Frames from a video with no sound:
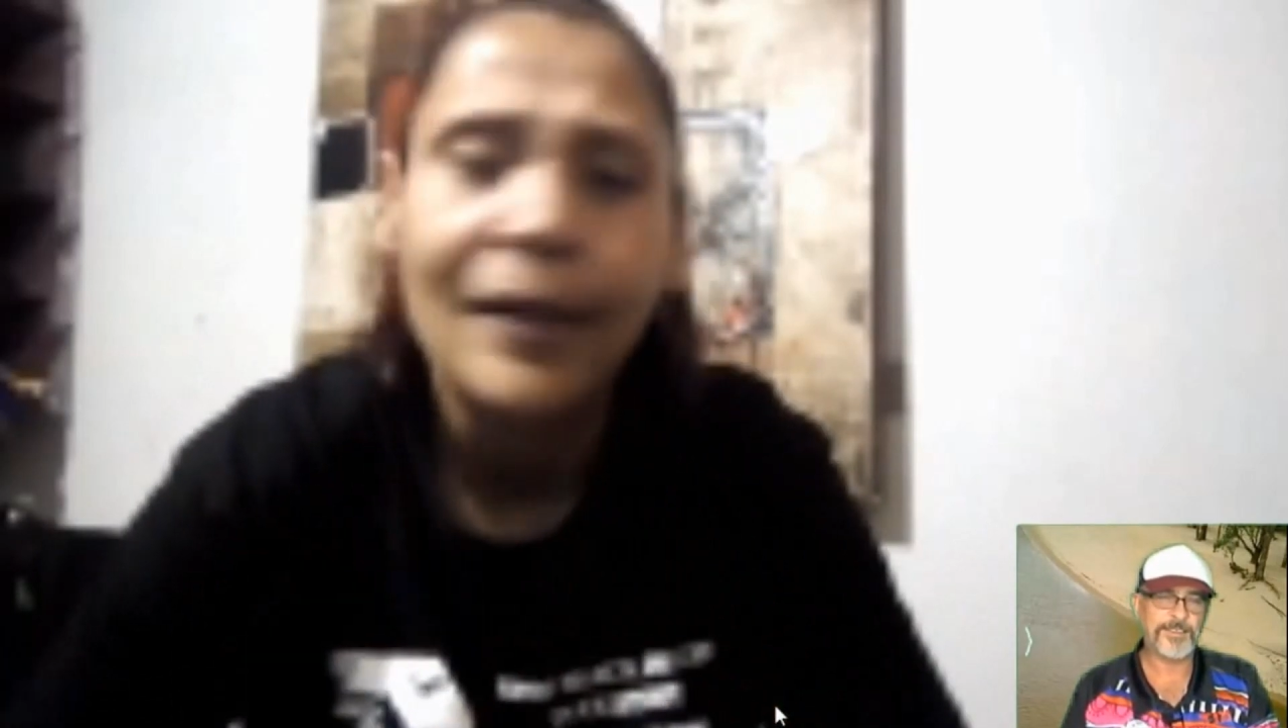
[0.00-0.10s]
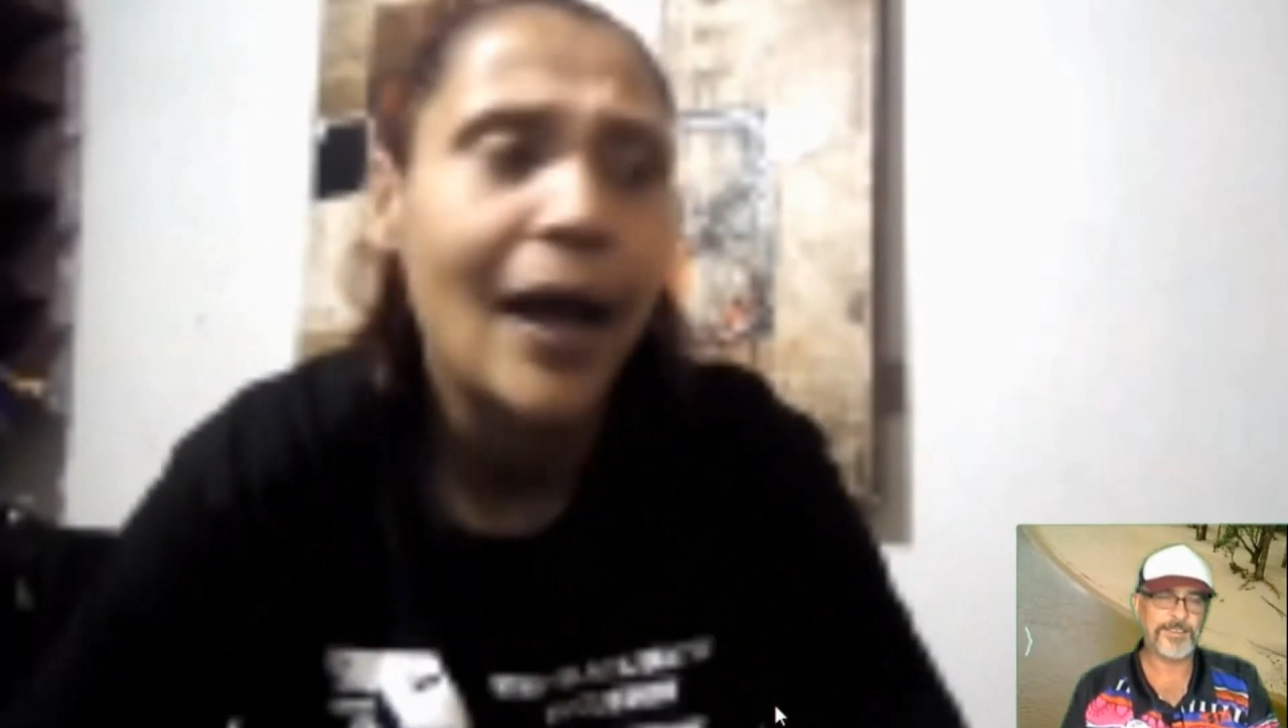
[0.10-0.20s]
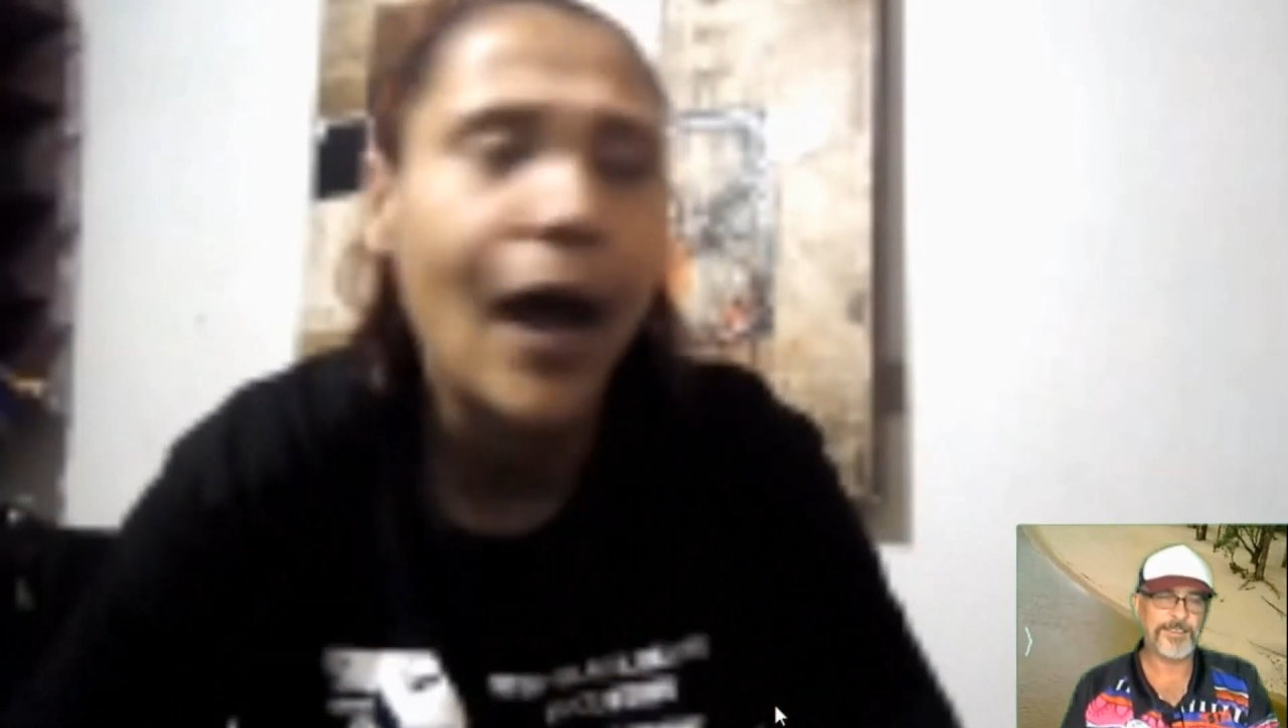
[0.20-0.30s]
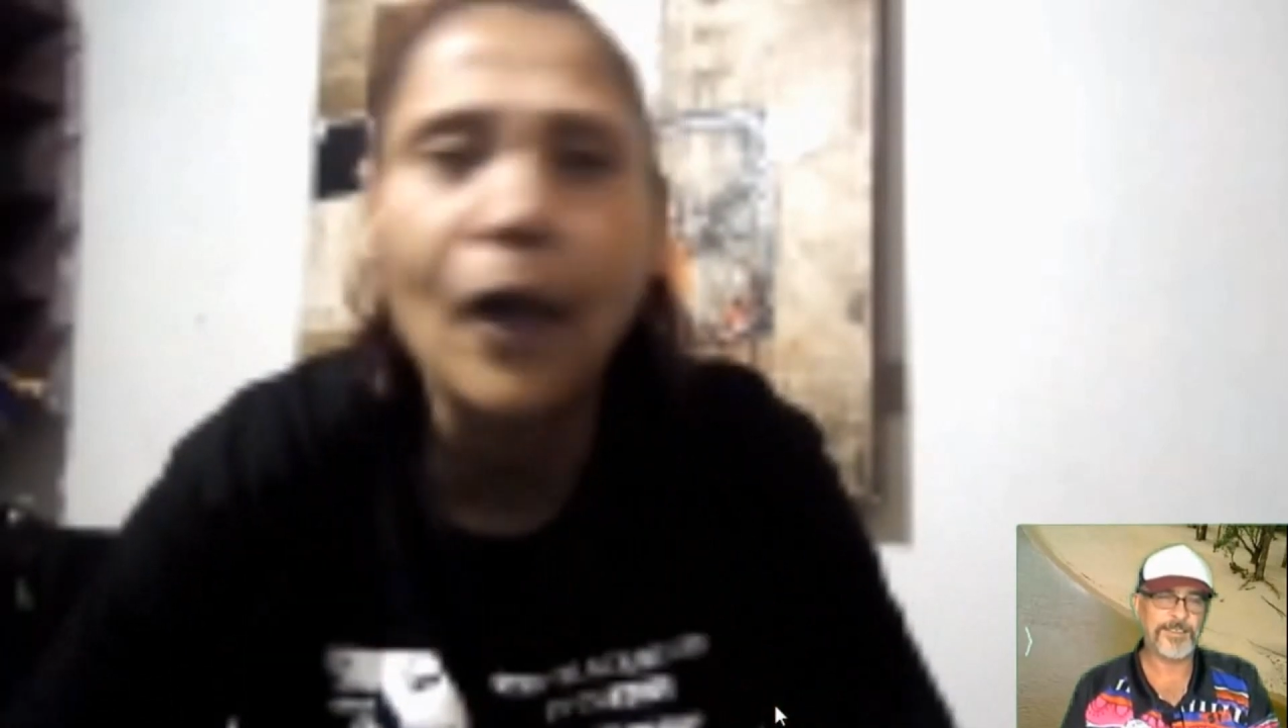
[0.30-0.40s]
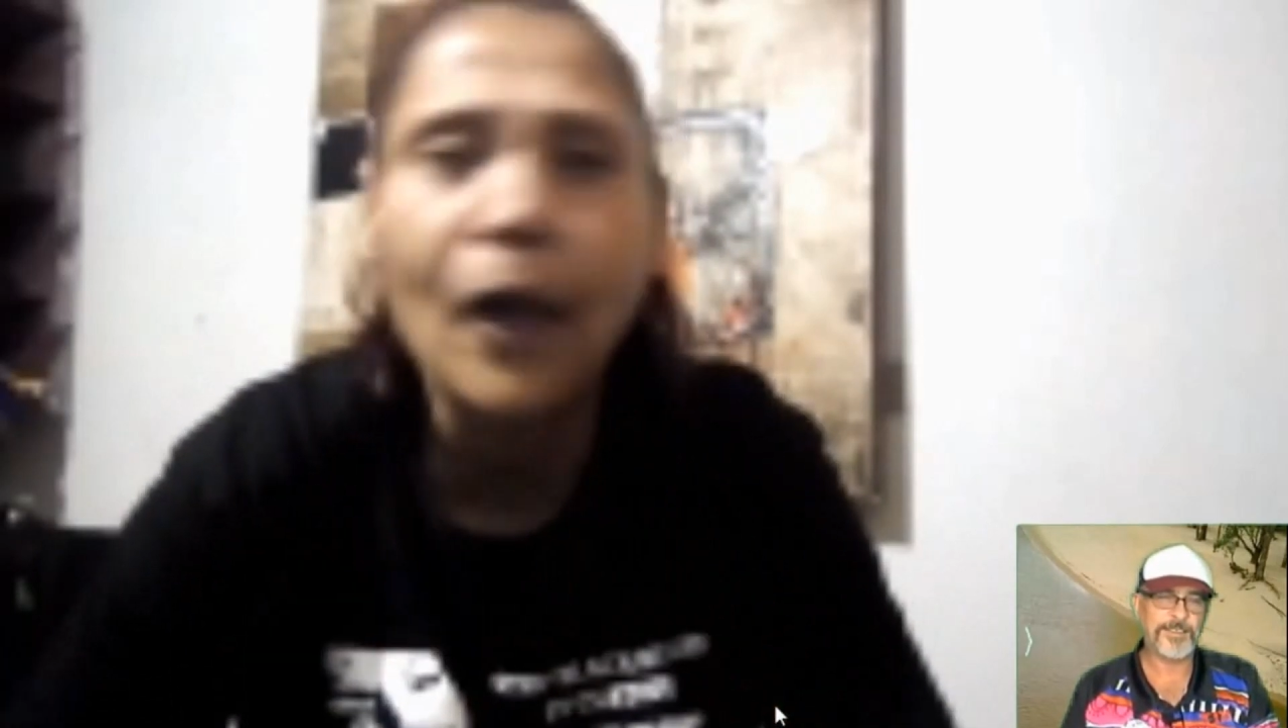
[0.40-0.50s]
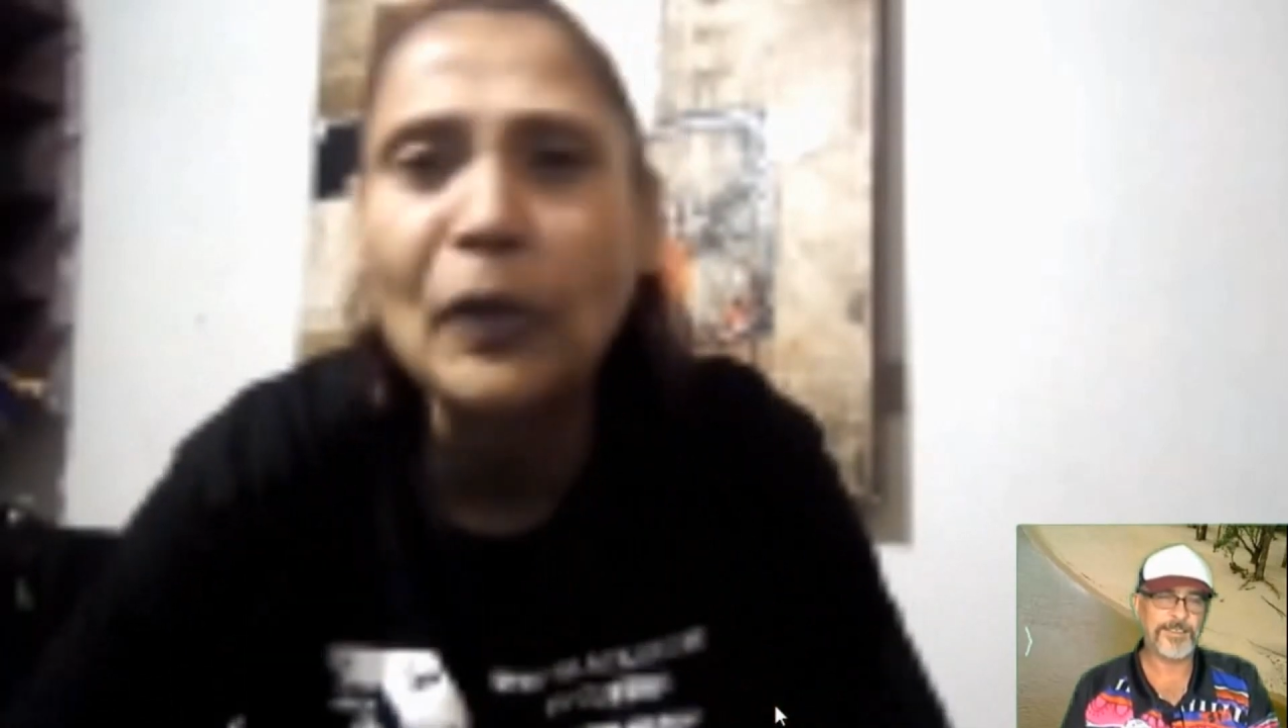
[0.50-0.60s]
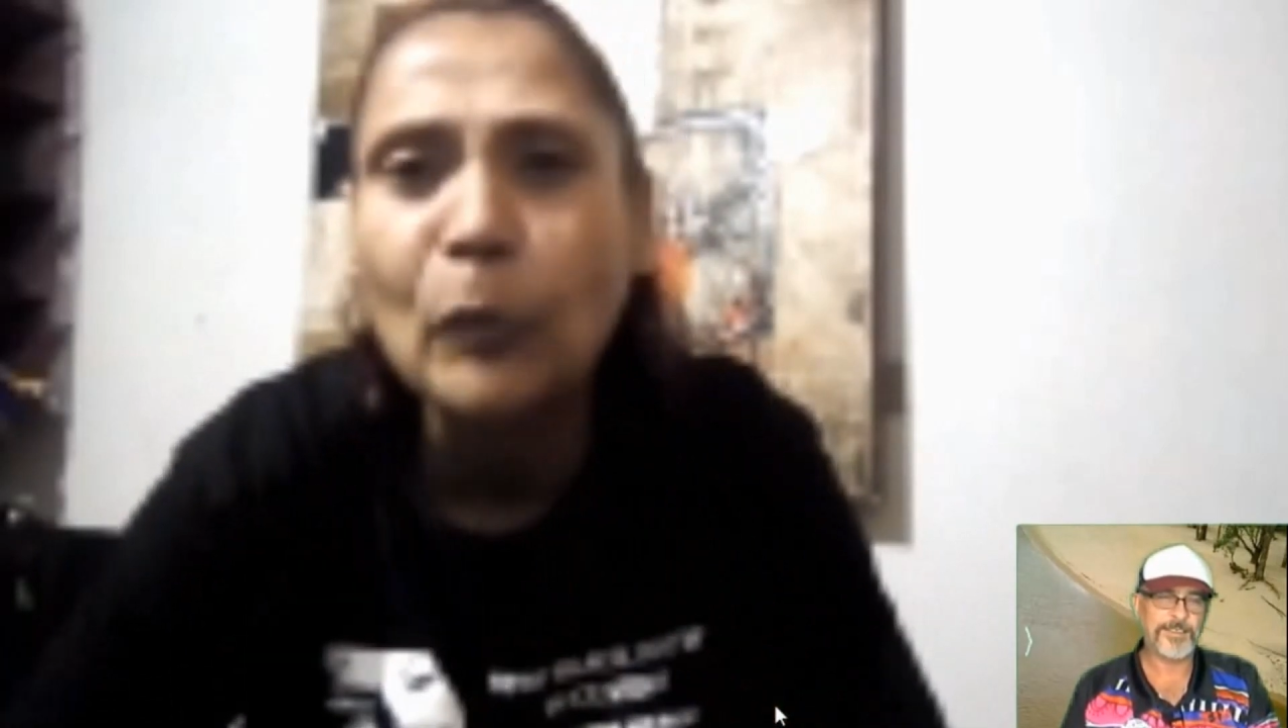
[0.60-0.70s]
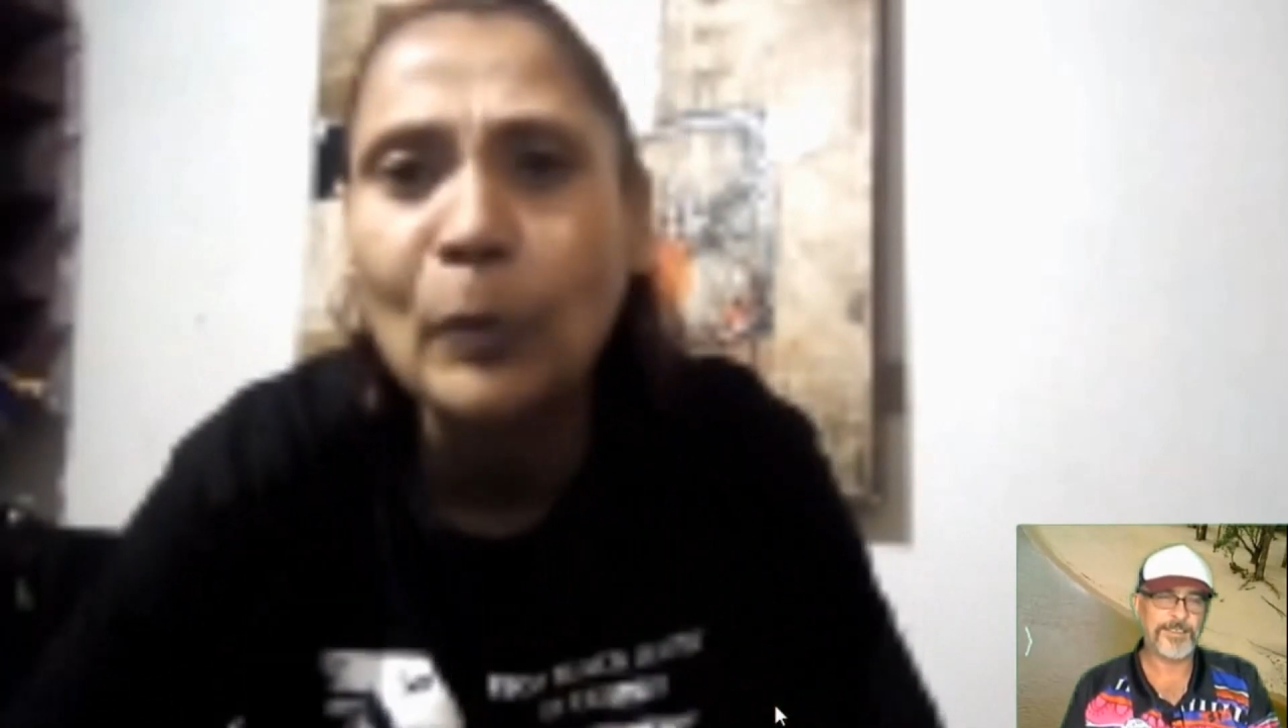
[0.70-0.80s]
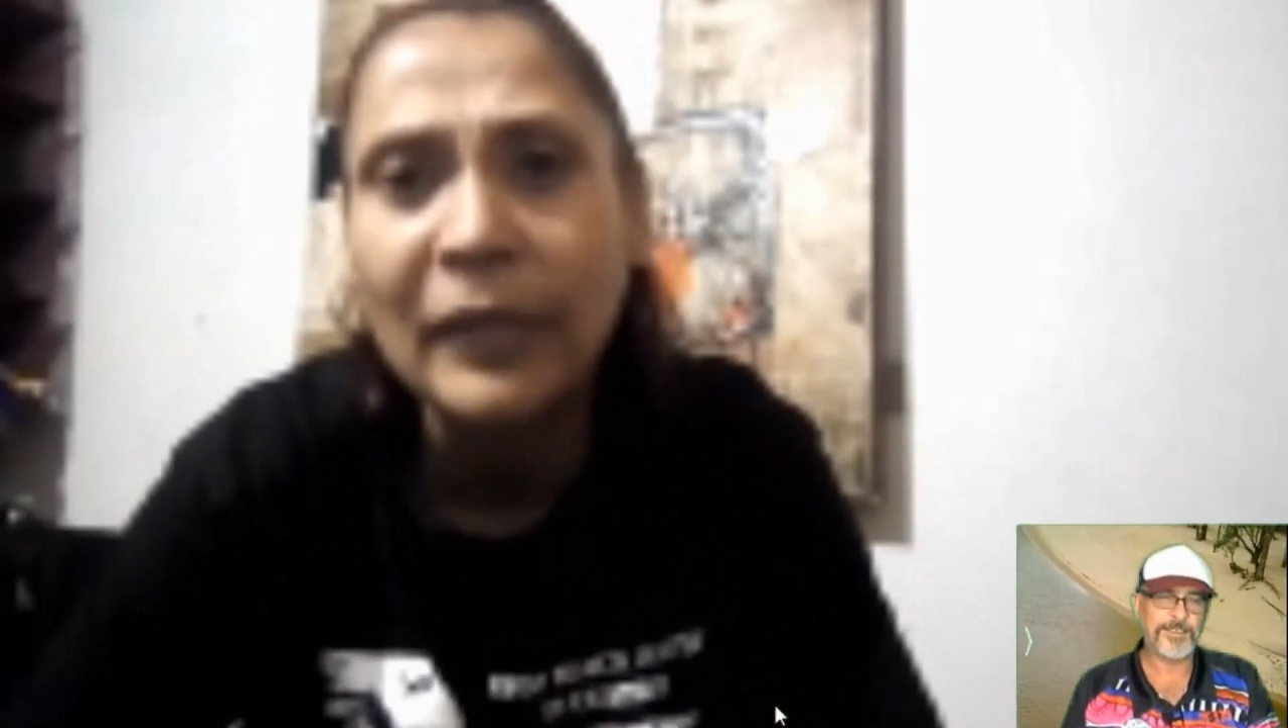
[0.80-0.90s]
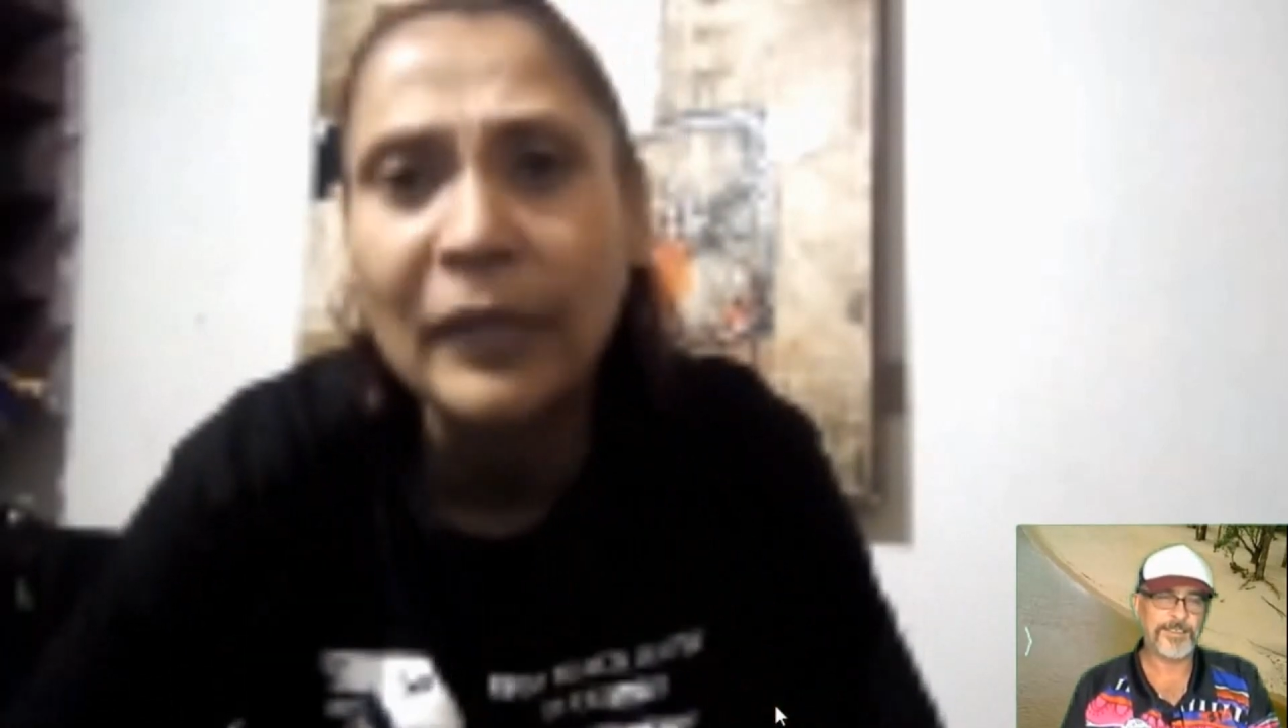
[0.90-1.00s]
only
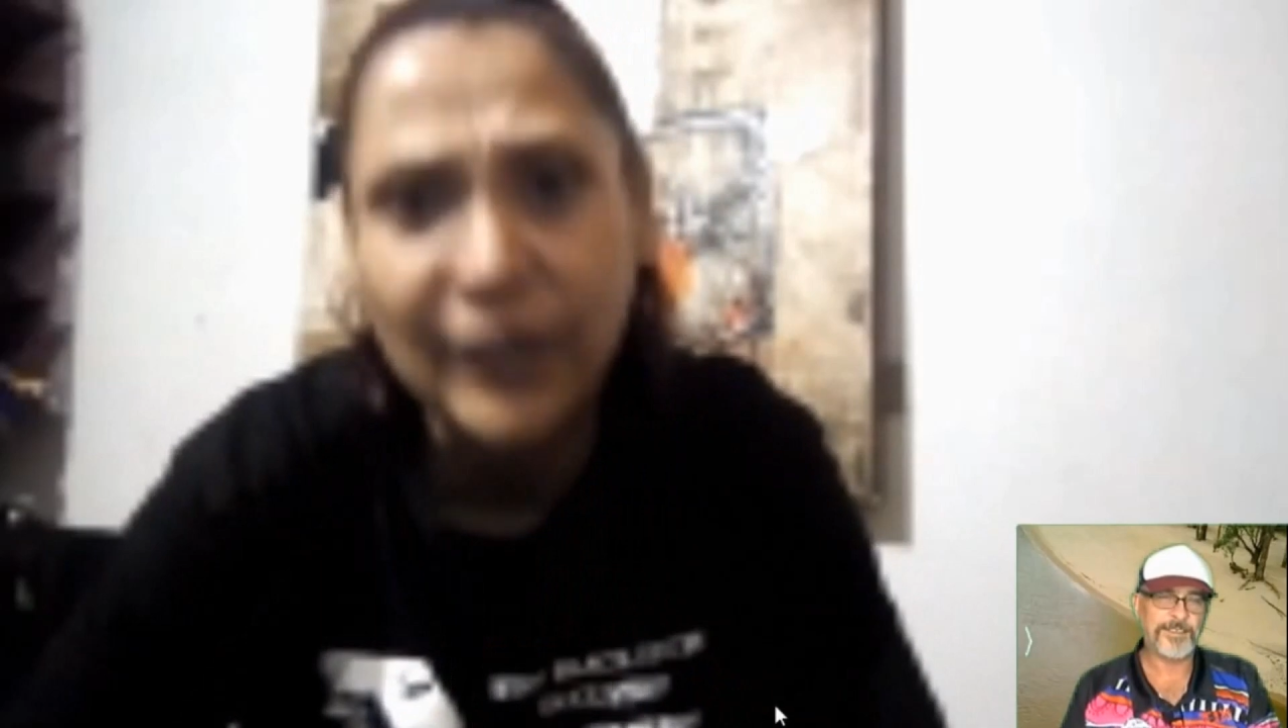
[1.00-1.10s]
woman in